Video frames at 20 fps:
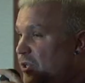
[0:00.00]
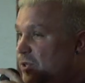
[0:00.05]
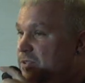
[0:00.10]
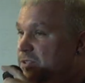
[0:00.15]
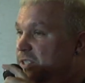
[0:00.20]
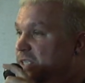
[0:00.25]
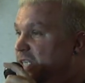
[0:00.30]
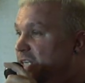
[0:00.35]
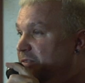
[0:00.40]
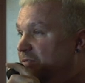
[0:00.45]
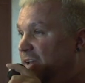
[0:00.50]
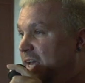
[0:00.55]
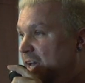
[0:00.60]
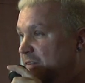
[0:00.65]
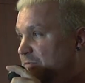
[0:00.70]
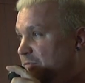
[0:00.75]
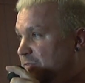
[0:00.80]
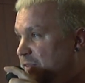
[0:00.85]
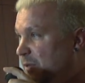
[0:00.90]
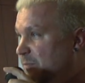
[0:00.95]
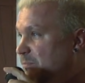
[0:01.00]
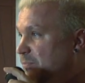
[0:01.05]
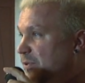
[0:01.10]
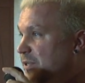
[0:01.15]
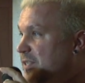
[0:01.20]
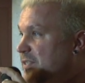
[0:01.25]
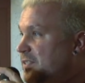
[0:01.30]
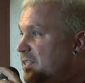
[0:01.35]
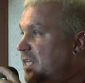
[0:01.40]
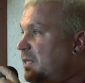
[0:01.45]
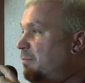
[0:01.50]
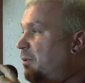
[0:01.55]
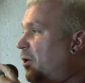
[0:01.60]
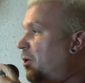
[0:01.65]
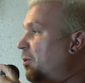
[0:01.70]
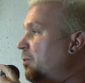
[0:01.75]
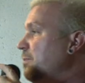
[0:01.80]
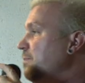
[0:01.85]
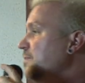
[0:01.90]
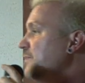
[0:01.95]
you used to give half of them
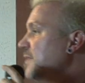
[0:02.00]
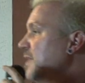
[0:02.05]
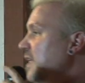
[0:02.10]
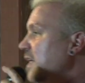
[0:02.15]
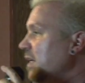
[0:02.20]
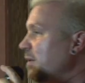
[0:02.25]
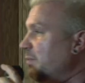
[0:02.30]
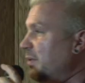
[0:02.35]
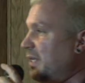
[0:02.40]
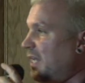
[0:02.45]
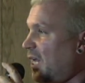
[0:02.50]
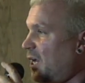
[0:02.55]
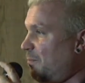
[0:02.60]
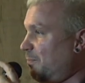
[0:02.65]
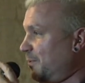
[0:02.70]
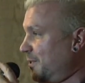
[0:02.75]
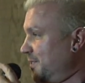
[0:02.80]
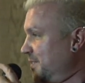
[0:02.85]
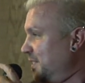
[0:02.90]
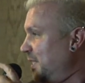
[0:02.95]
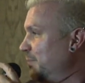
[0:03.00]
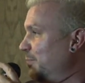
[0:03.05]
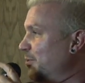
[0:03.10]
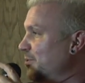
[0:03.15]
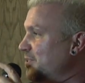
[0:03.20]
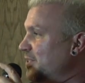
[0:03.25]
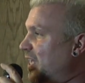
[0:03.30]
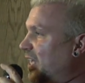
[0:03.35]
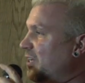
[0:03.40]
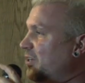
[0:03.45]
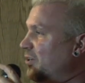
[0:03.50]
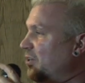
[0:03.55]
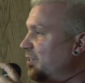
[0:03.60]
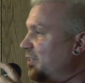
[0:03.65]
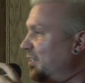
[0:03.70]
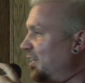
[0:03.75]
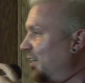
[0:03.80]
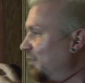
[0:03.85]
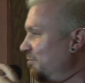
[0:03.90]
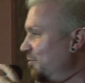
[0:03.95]
placebo, but now placebo is not good
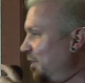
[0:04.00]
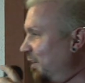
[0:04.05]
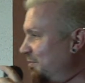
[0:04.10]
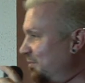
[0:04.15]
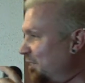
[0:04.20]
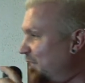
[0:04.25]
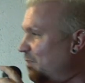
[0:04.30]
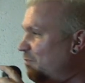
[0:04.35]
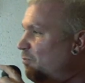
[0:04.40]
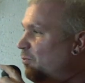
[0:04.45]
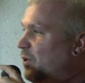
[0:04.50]
enough. You have to give